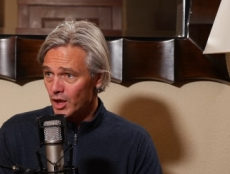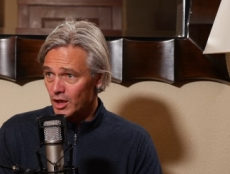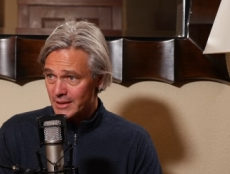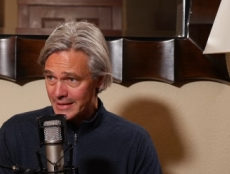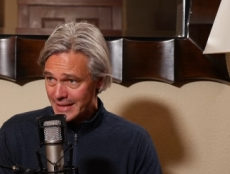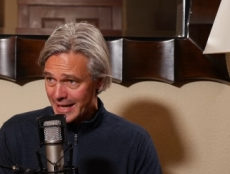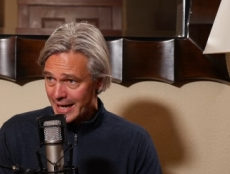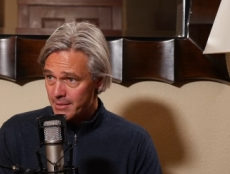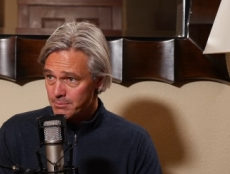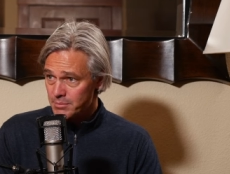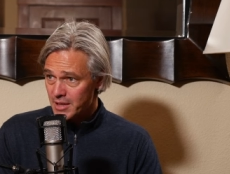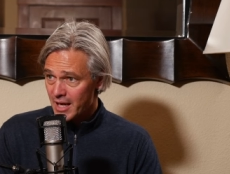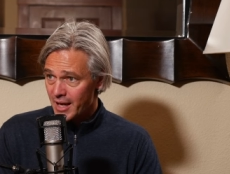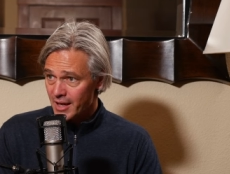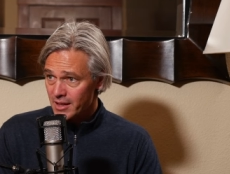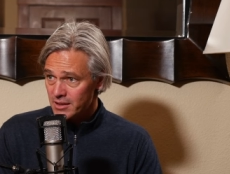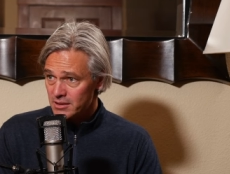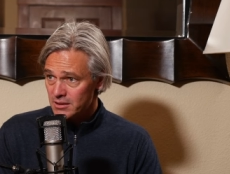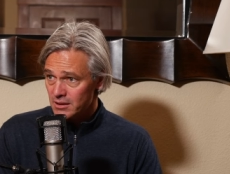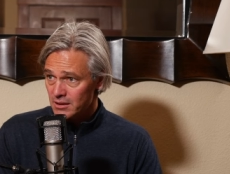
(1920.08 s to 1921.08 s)
called Name
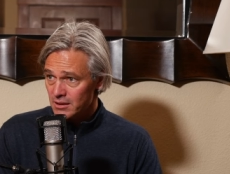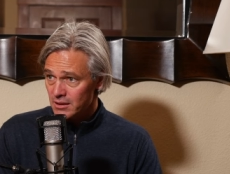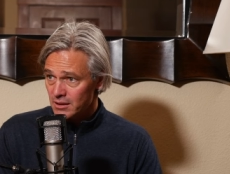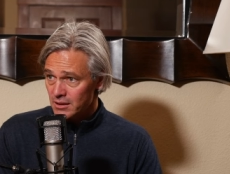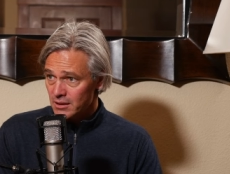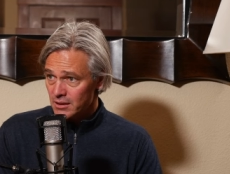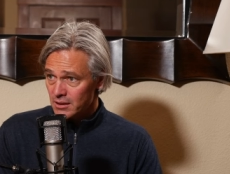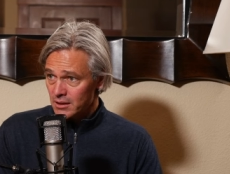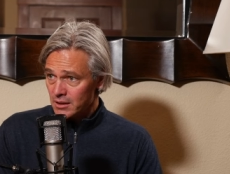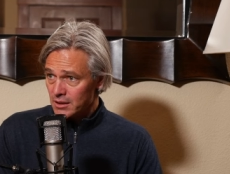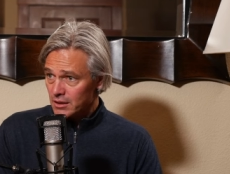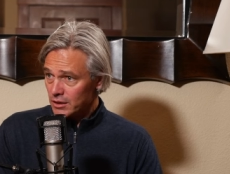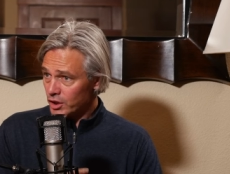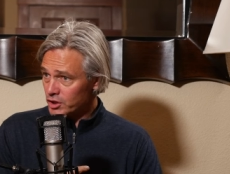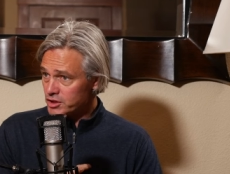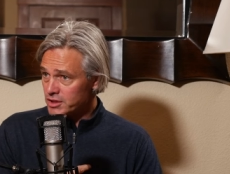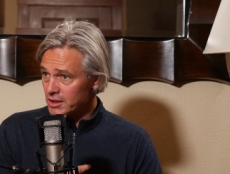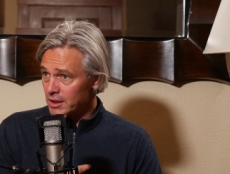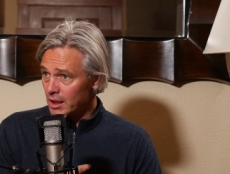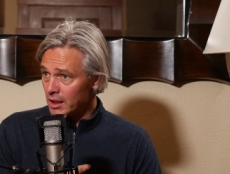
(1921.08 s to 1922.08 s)
Tags, Okay.
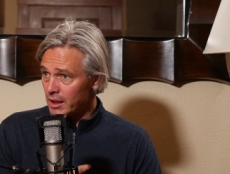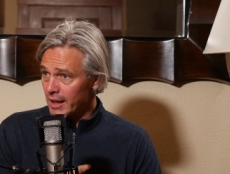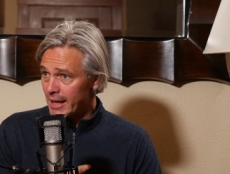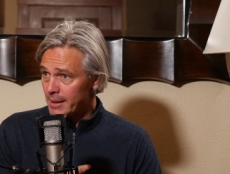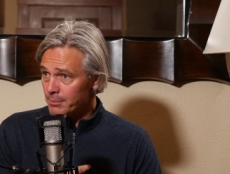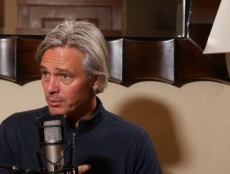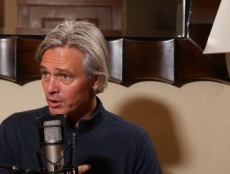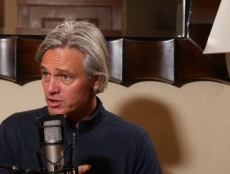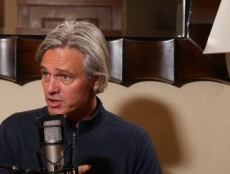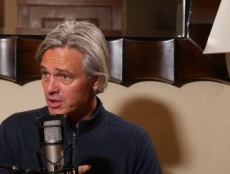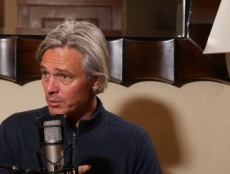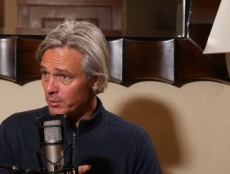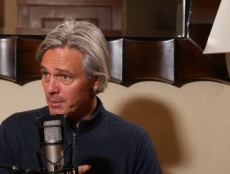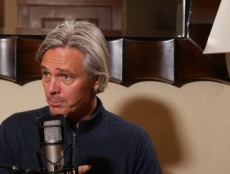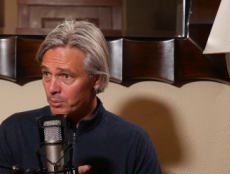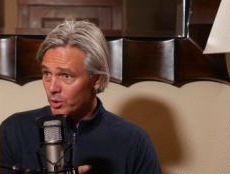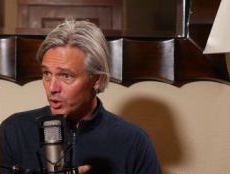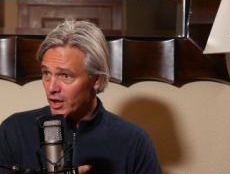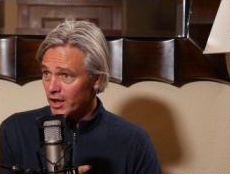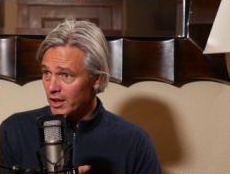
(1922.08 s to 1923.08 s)
Looks at the labels that
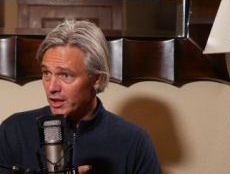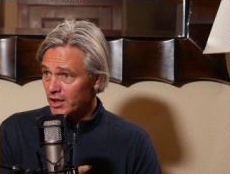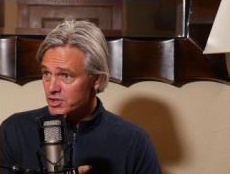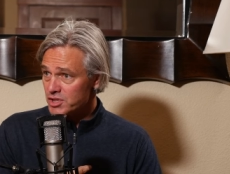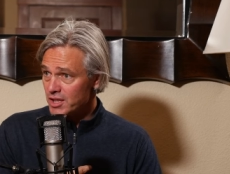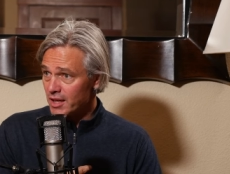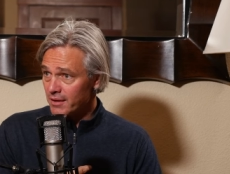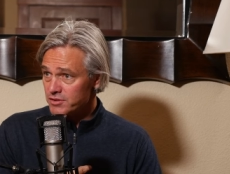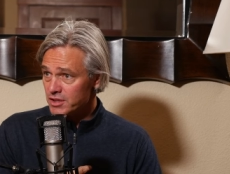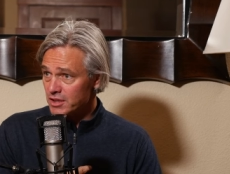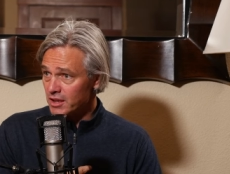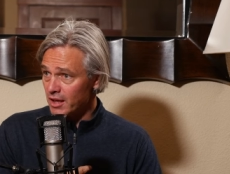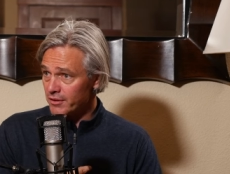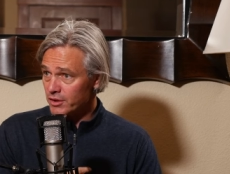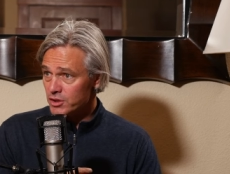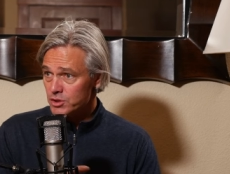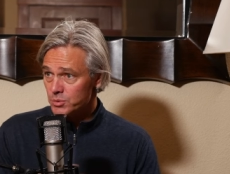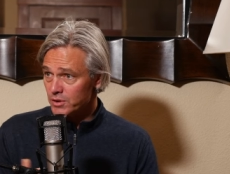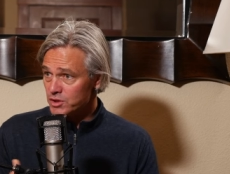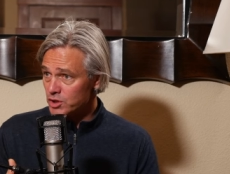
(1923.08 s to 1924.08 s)
we put on ourselves and
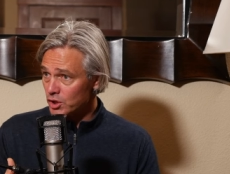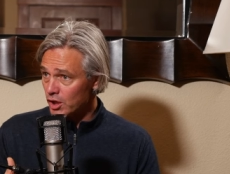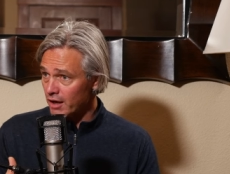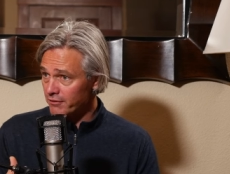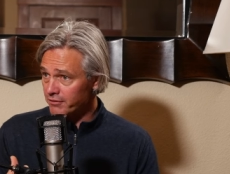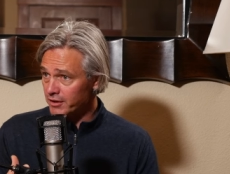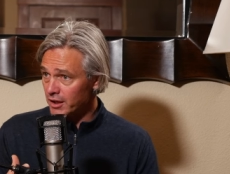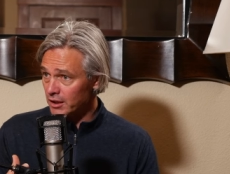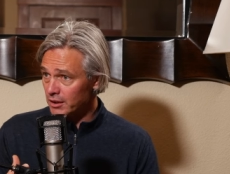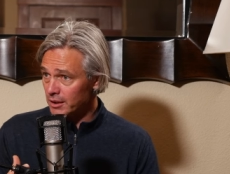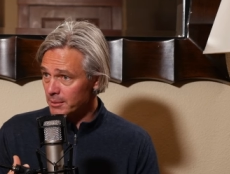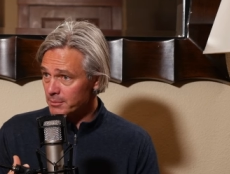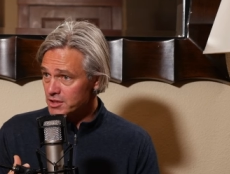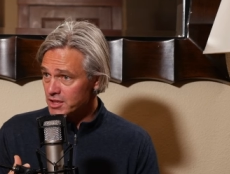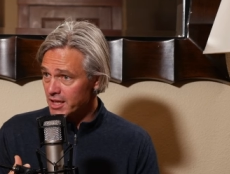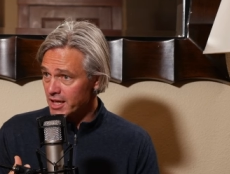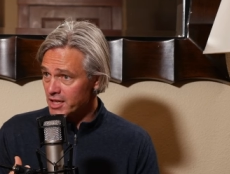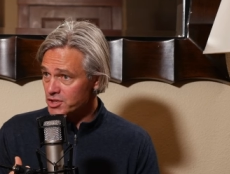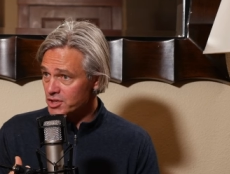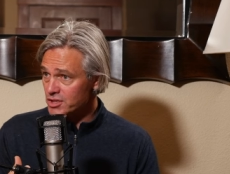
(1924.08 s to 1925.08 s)
others, which are often our
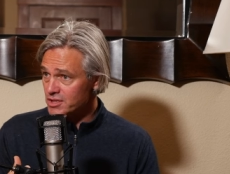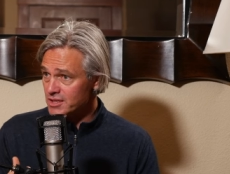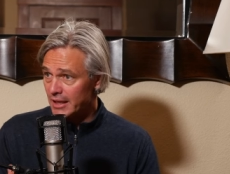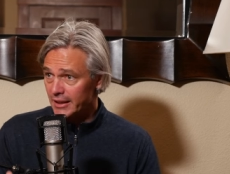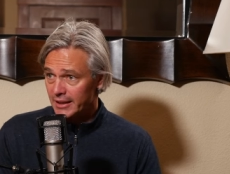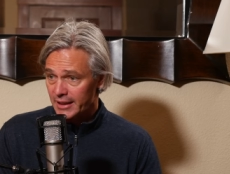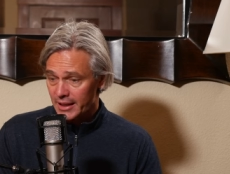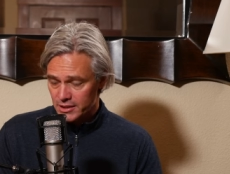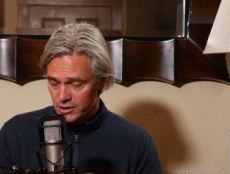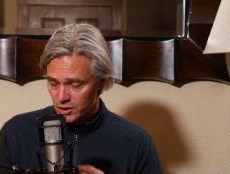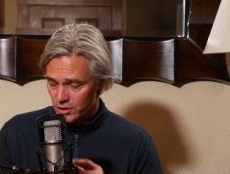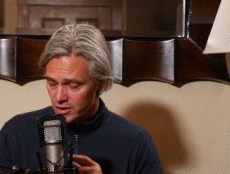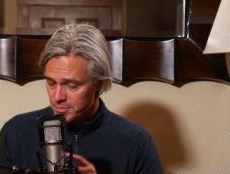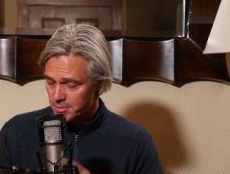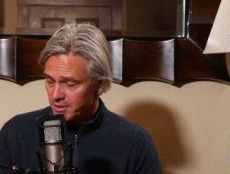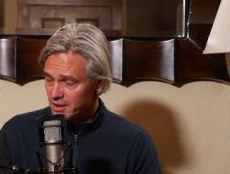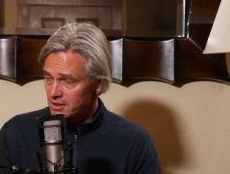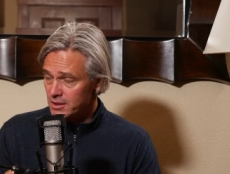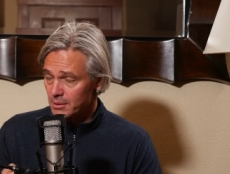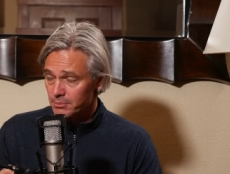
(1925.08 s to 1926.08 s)
limitations. Mm -hmm. I mm-hmm. can't do
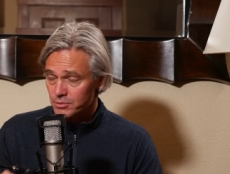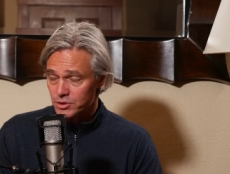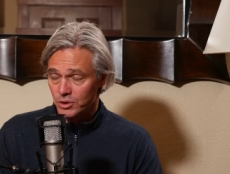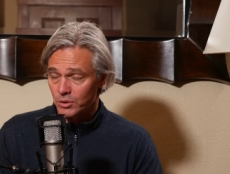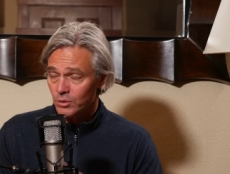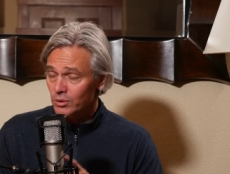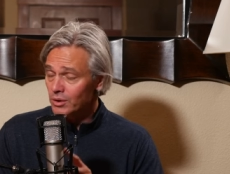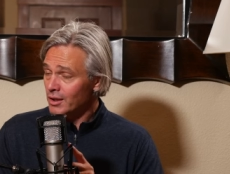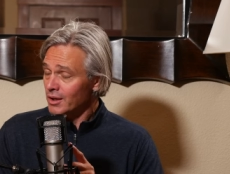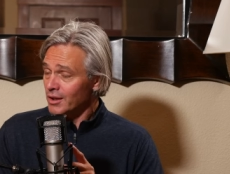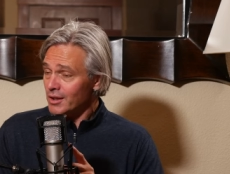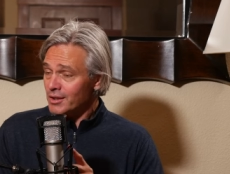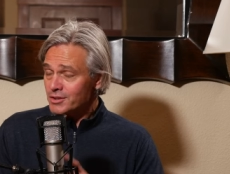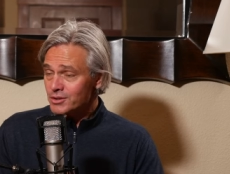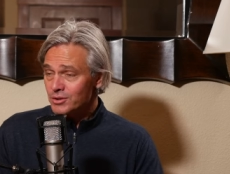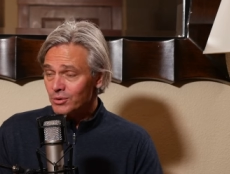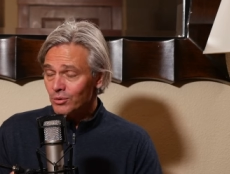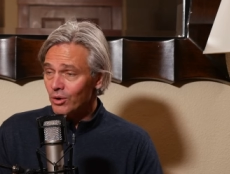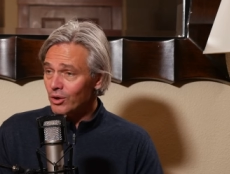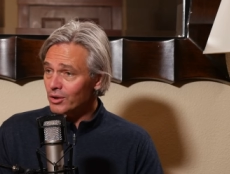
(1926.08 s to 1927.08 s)
this because I'm too
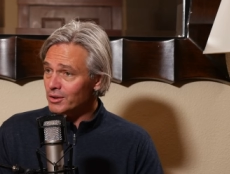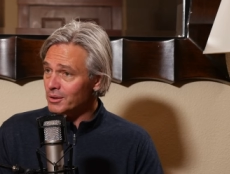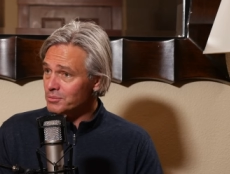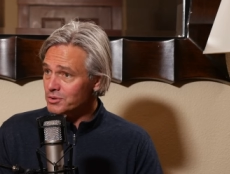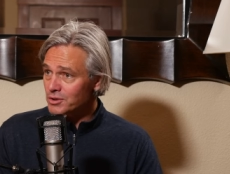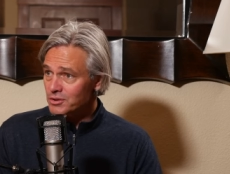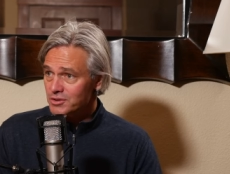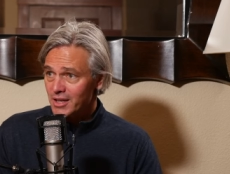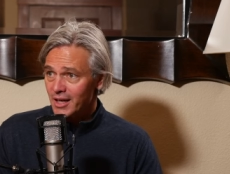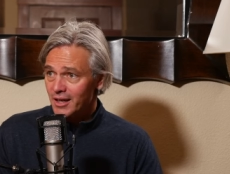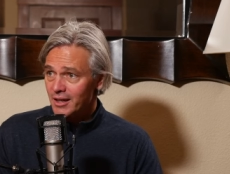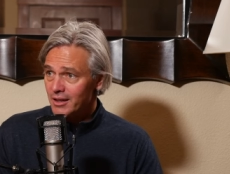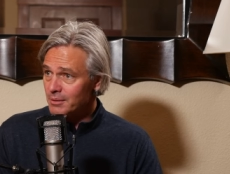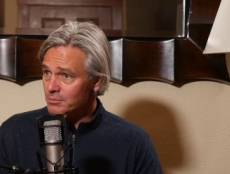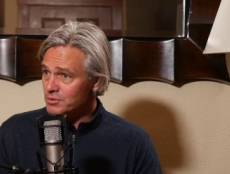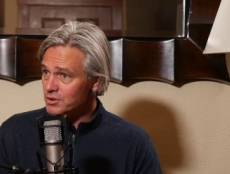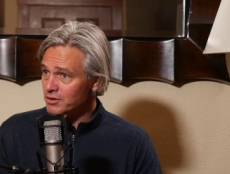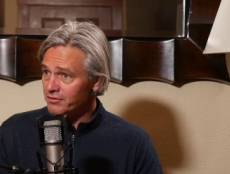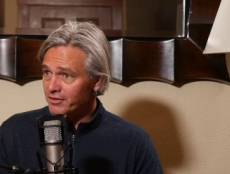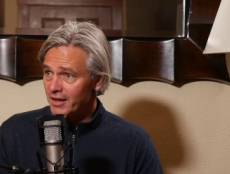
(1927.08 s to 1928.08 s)
mm-hmm. too old, I'm too
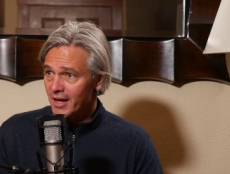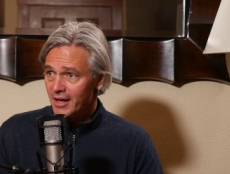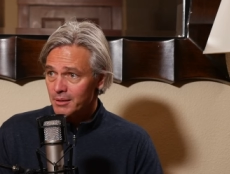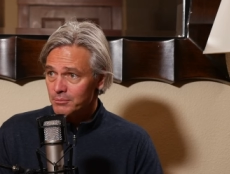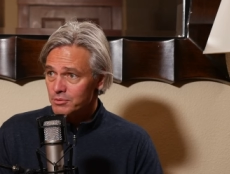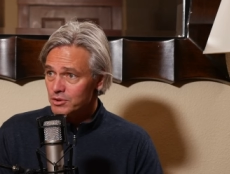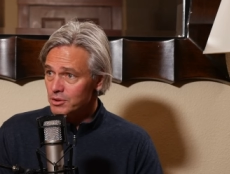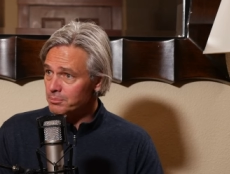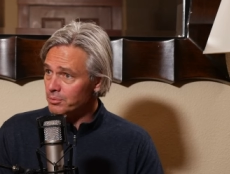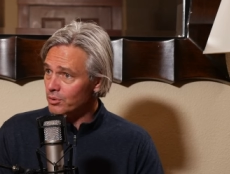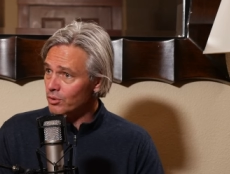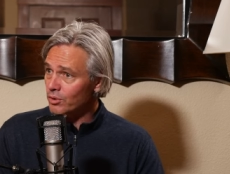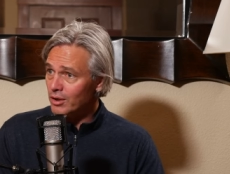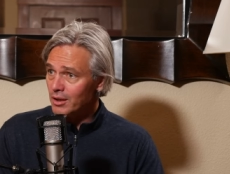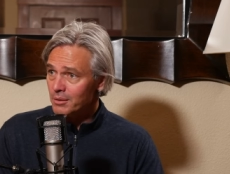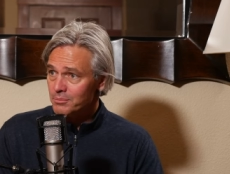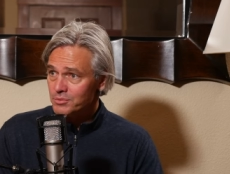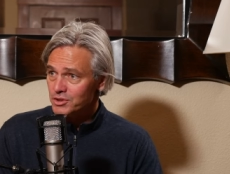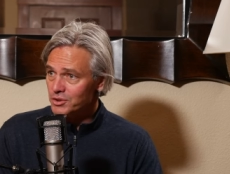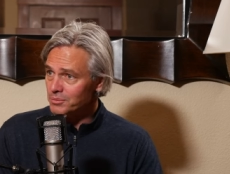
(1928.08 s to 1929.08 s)
tired, I'm too fat, I'm too
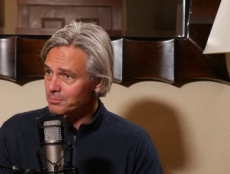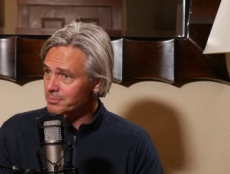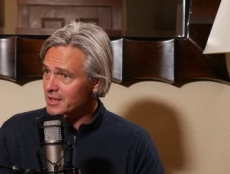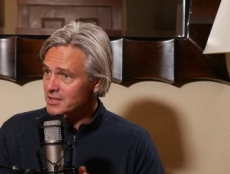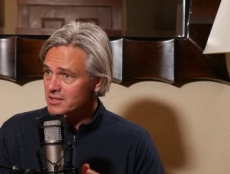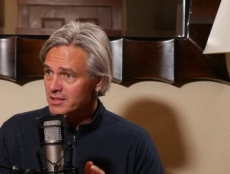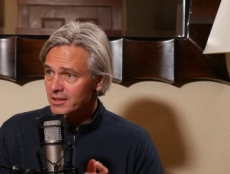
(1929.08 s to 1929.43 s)
poor, I'm too mm-hmm.